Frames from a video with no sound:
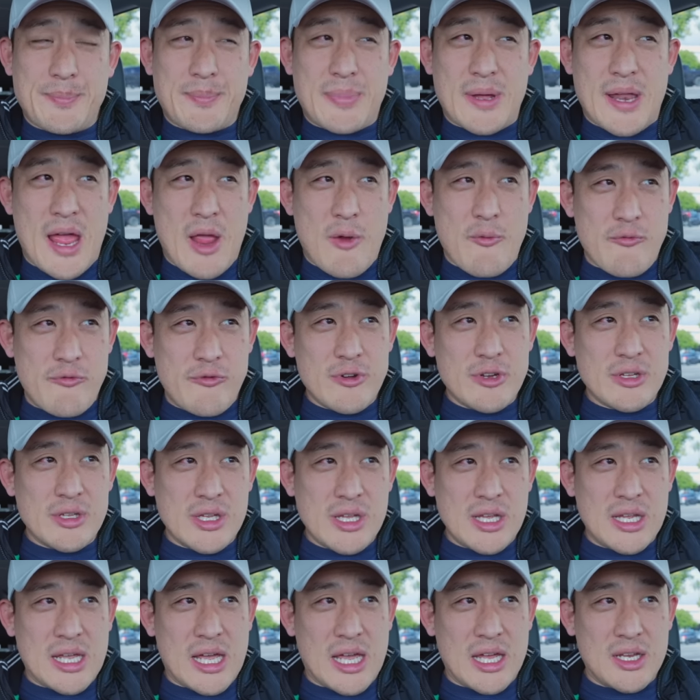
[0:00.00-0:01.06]
But I
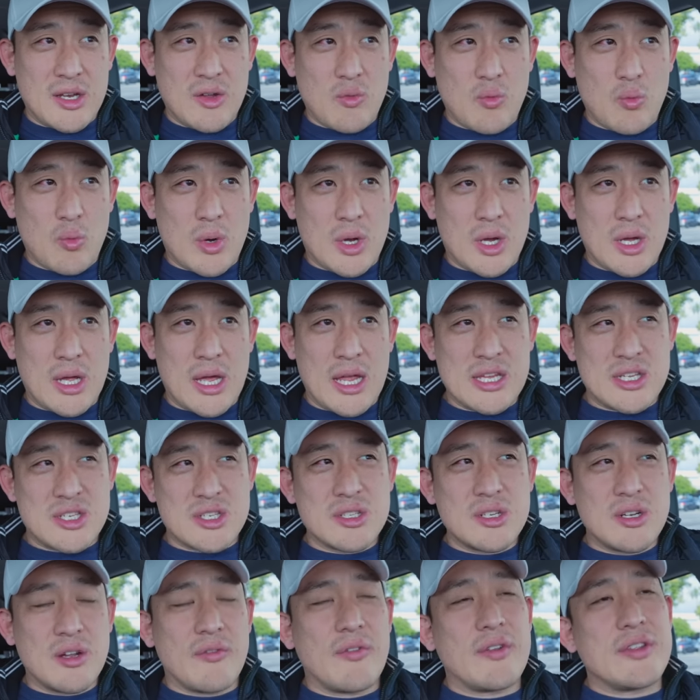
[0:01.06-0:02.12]
really kind of want,
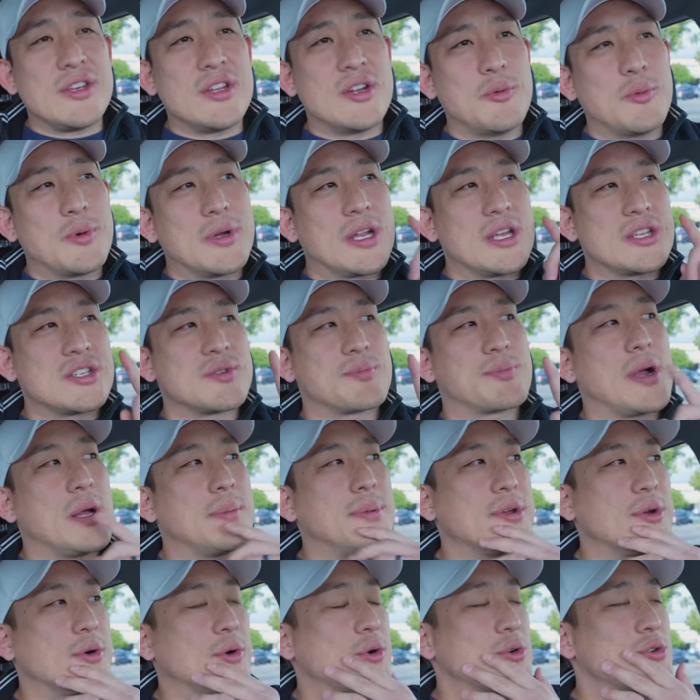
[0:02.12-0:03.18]
you know what, I should
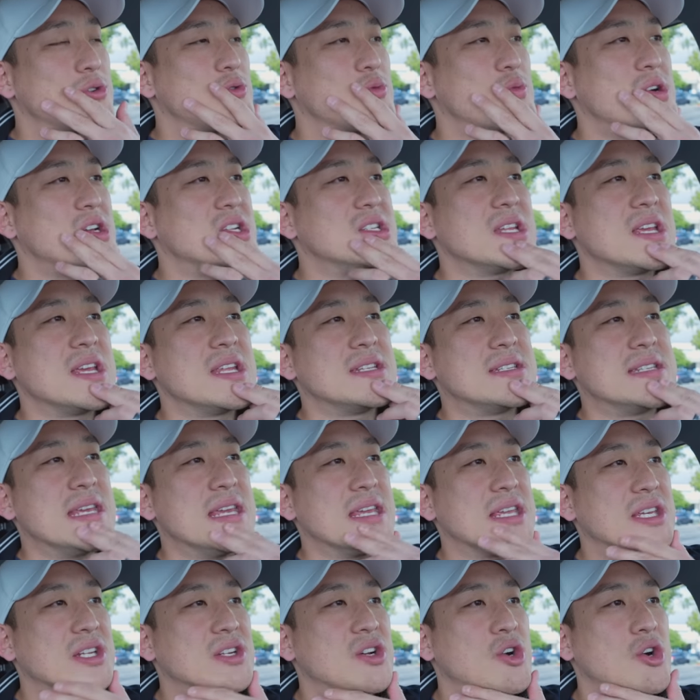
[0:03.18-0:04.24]
probably order one and
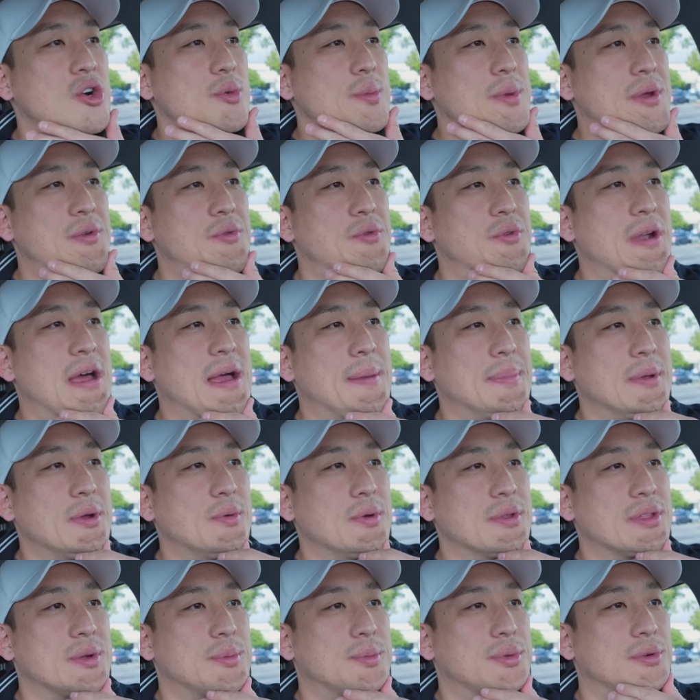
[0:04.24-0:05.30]
take it home and wrap it
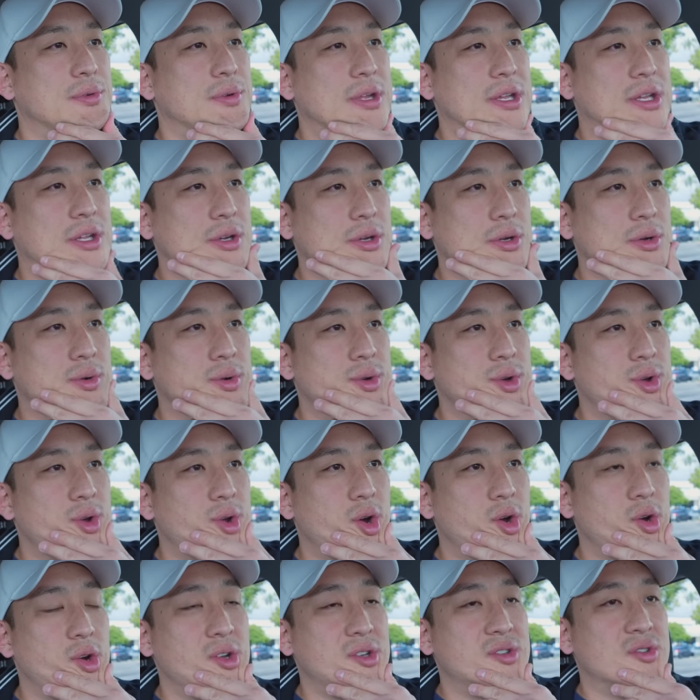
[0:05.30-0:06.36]
with a burrito
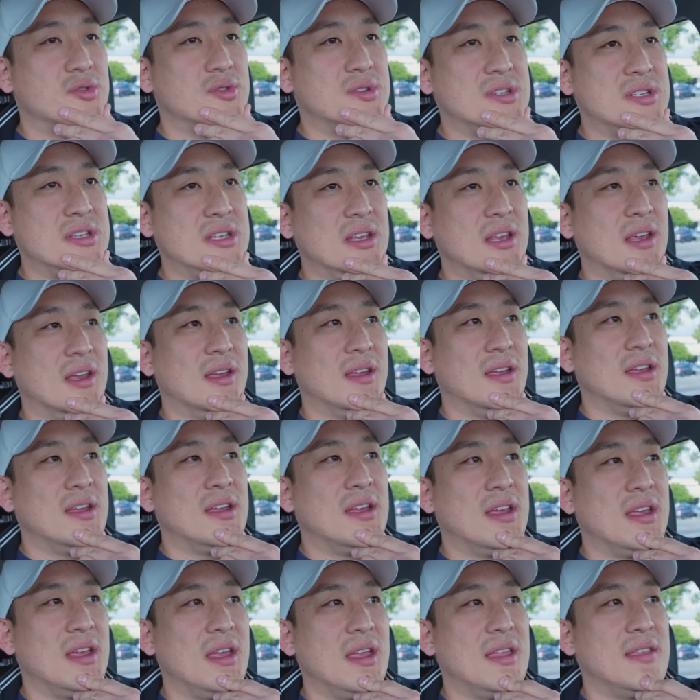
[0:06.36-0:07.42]
or a tortilla
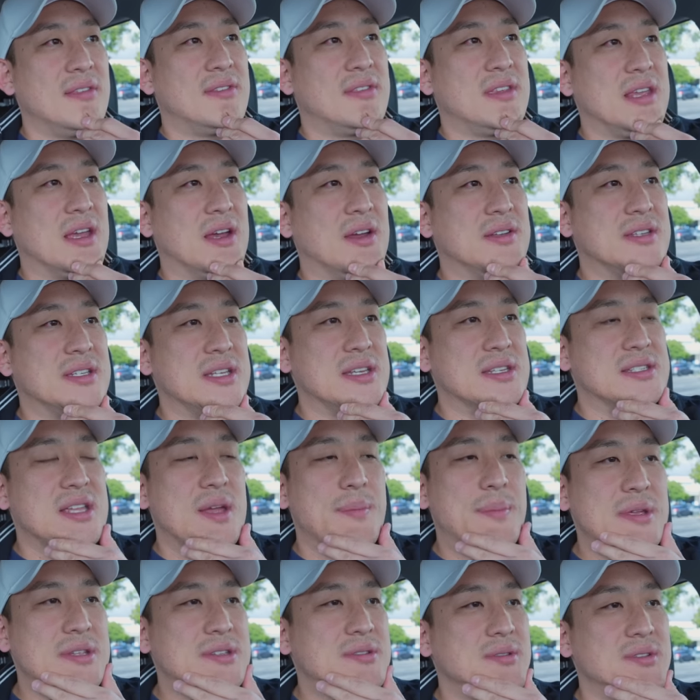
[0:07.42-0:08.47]
and see how it tastes. I
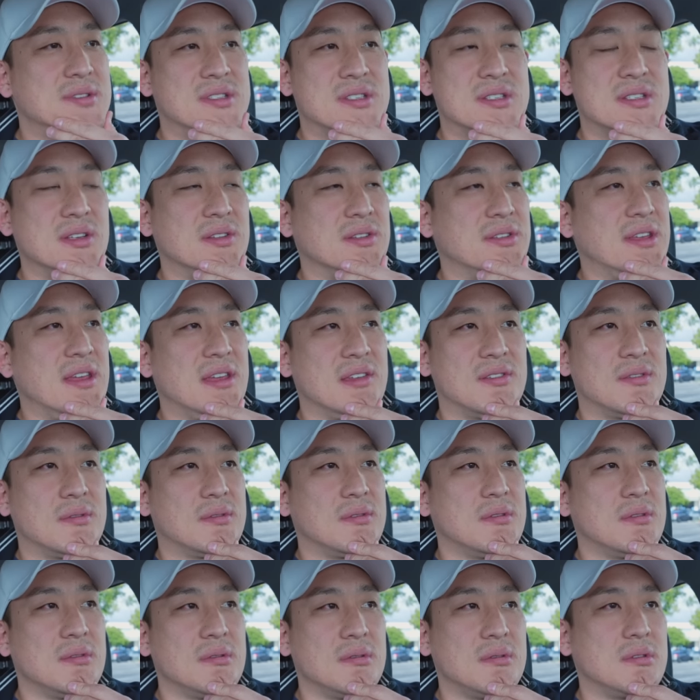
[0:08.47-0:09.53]
bet you it still tastes
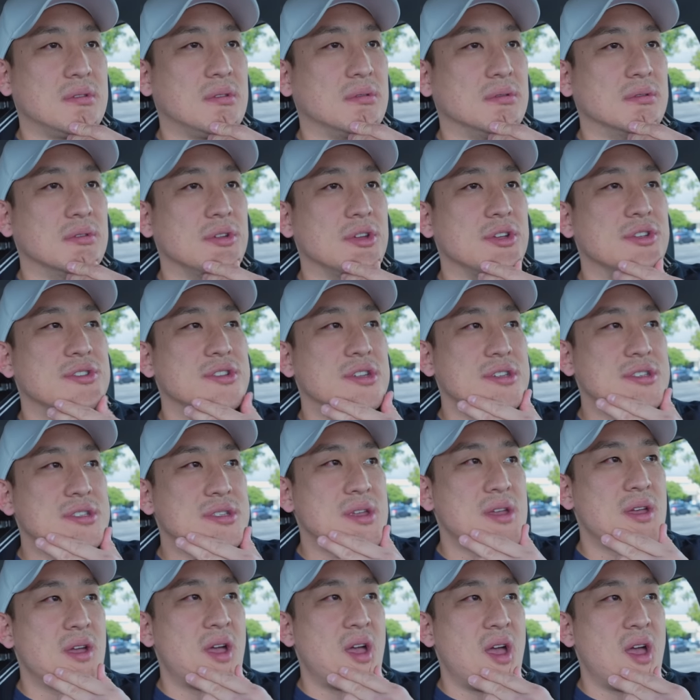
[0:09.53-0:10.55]
delicious.